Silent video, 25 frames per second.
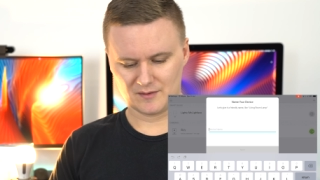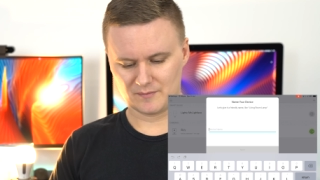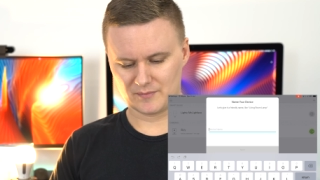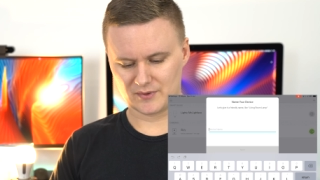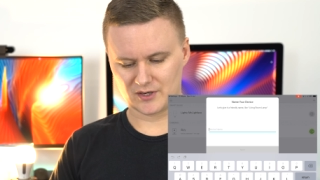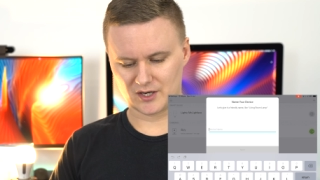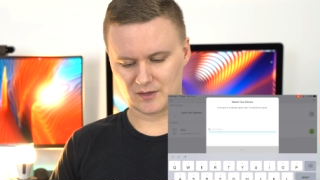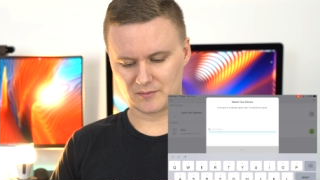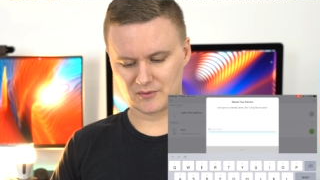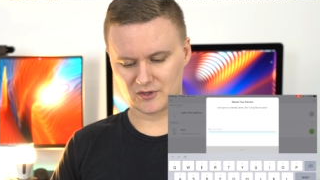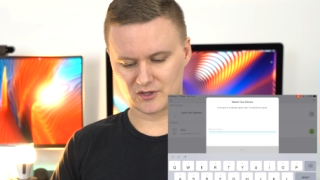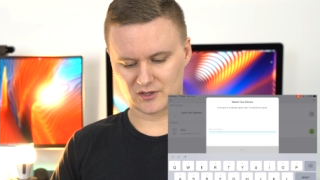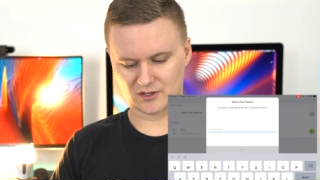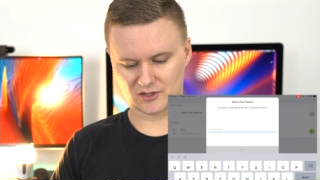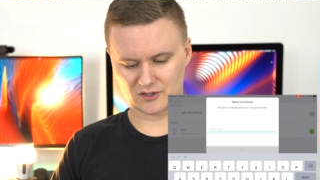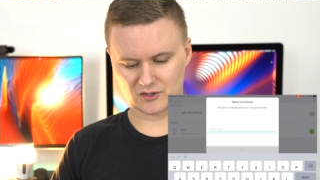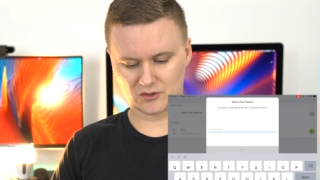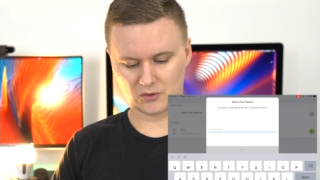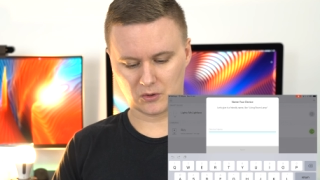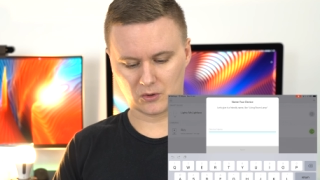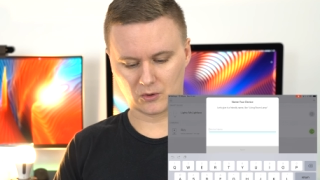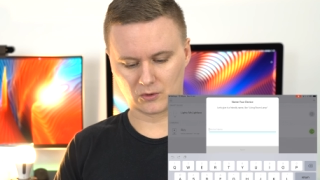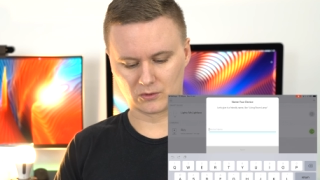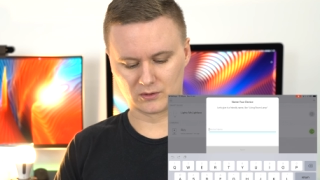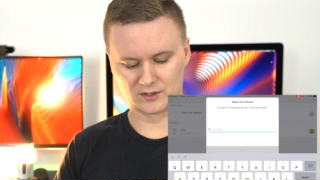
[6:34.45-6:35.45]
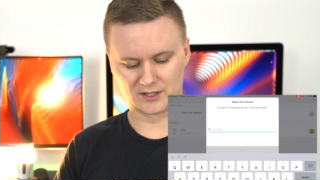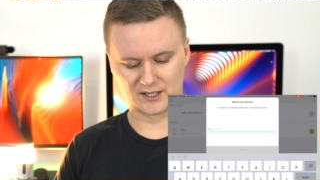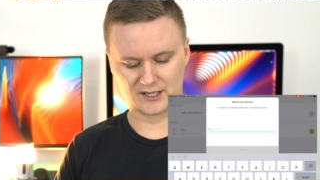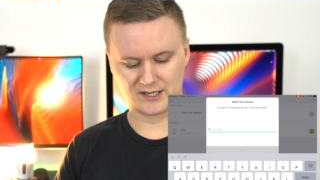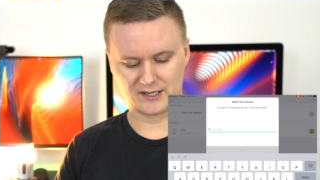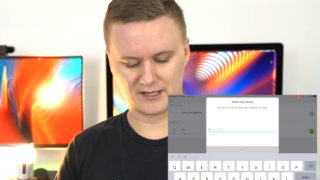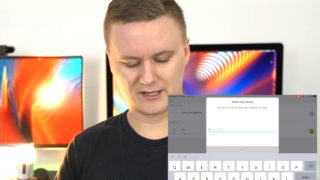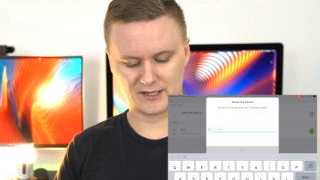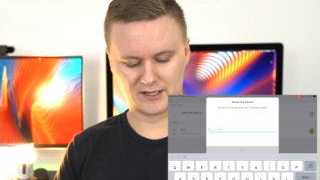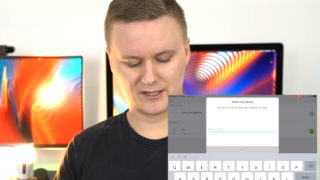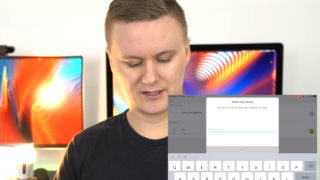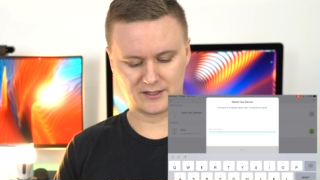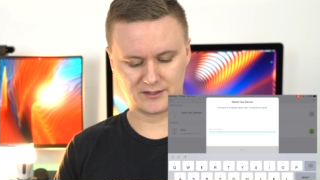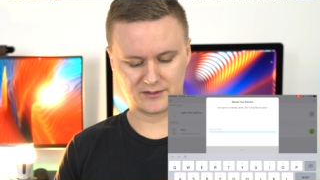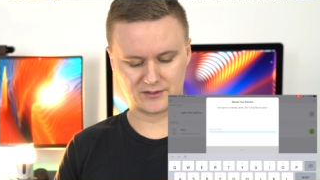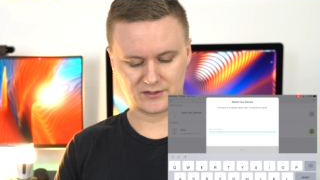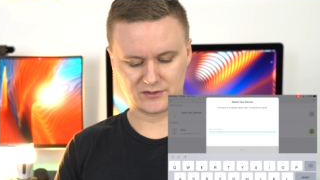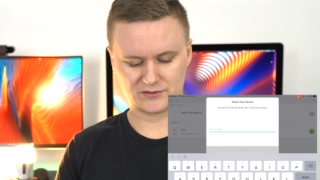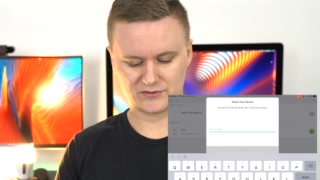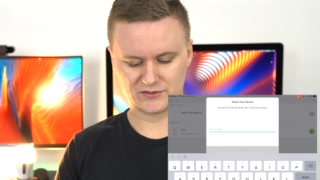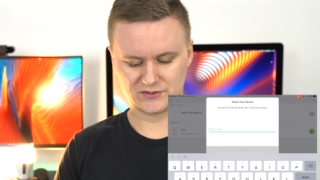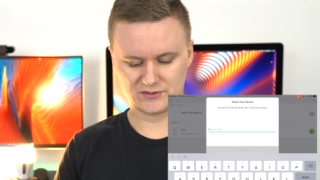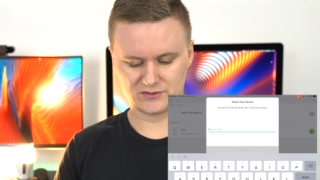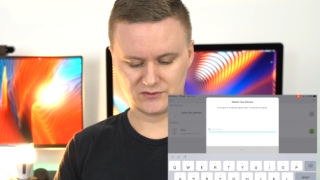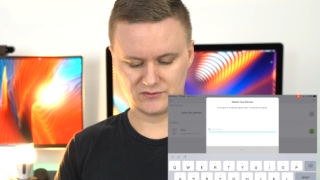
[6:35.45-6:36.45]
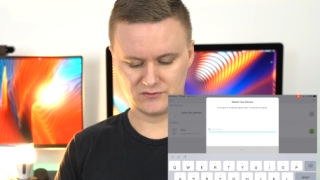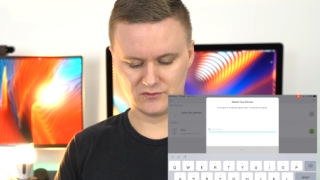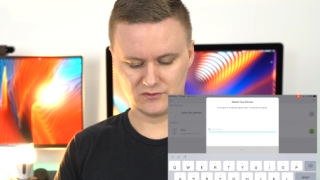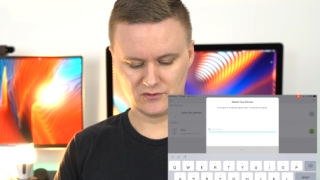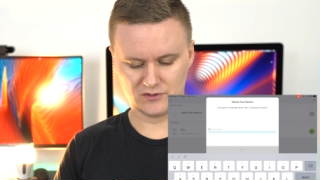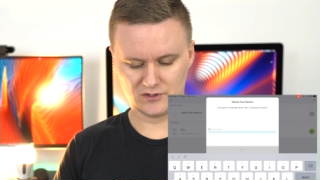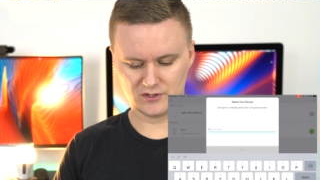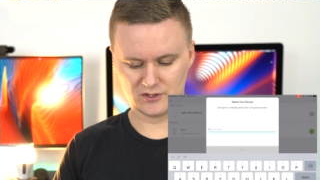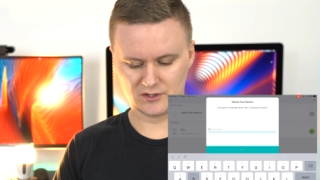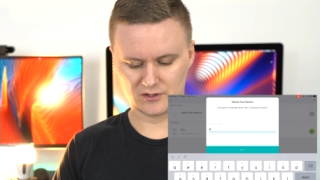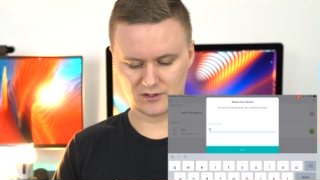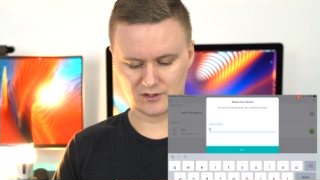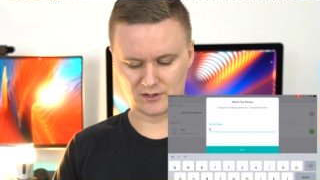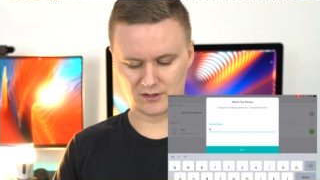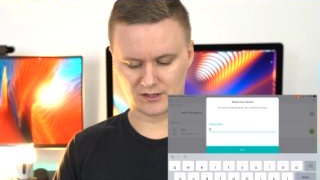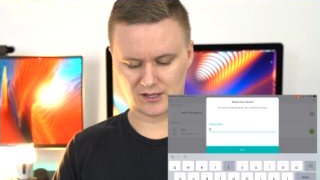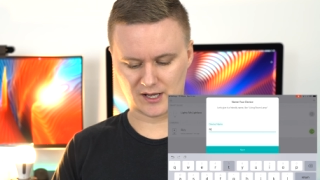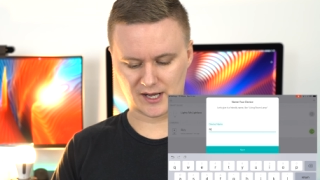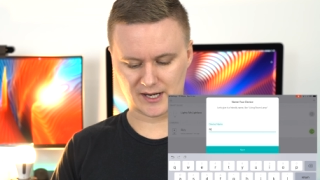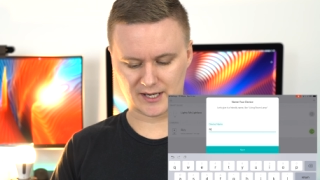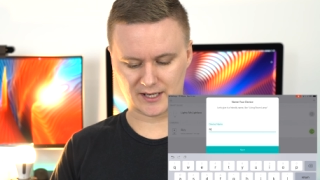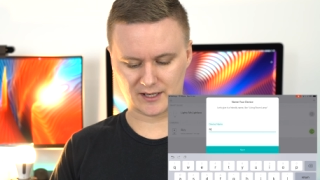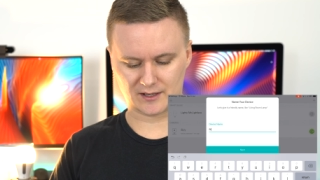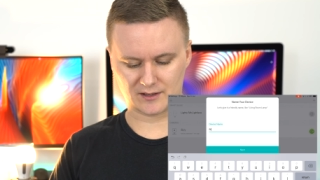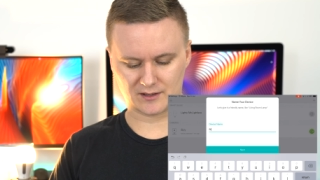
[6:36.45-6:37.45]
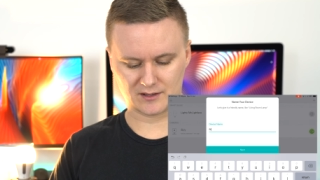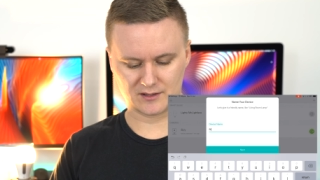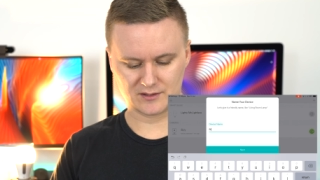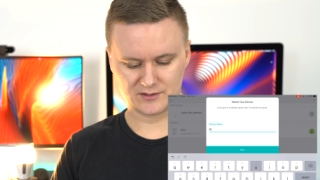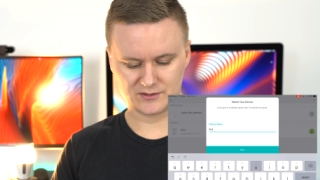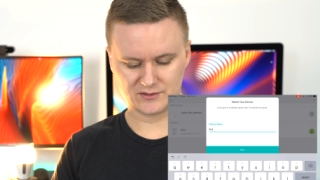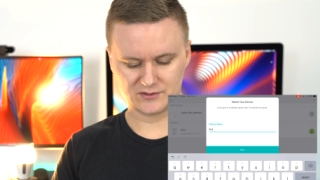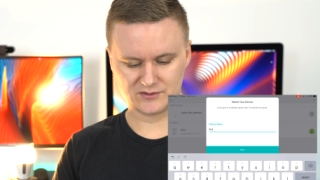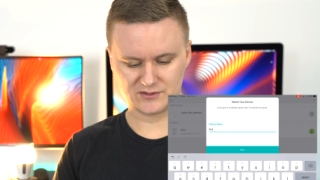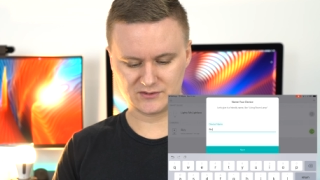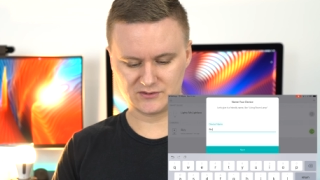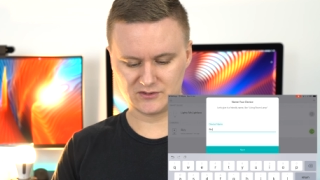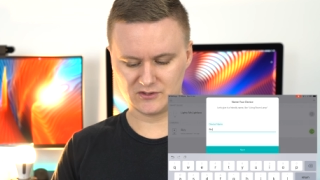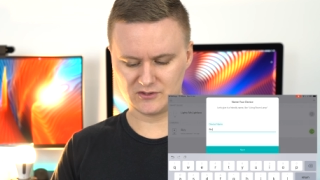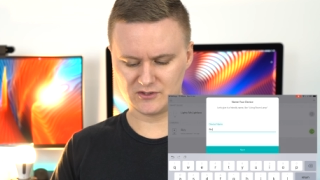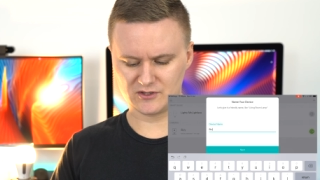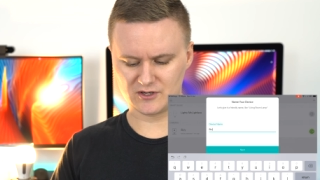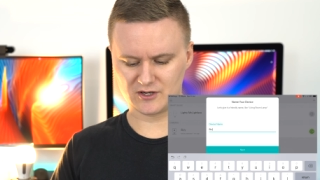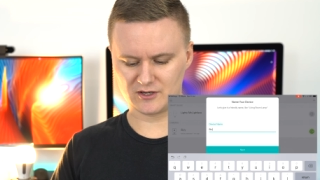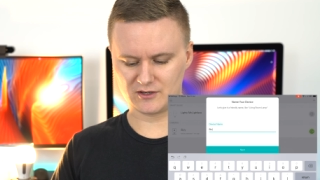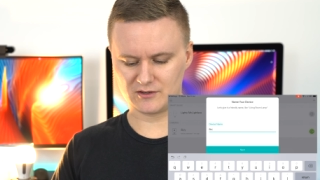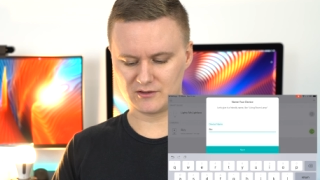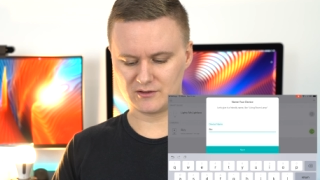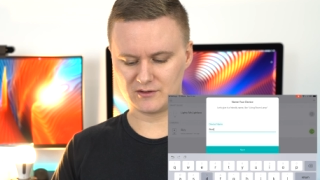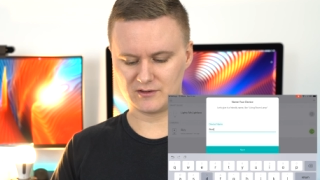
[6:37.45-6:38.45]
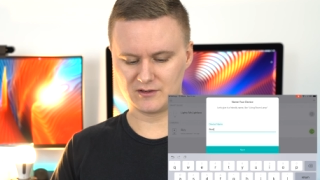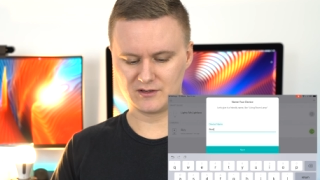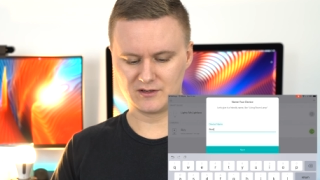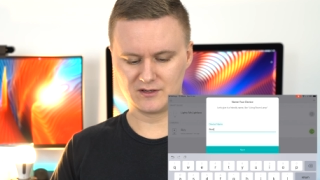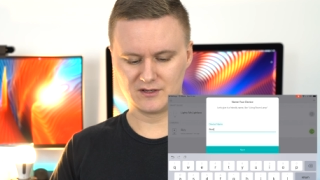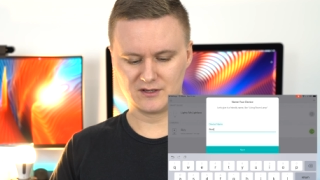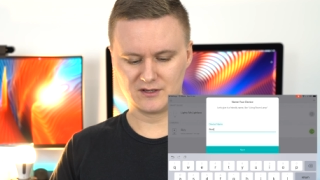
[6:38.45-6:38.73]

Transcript: but I'm gonna call it studio lighting. Studio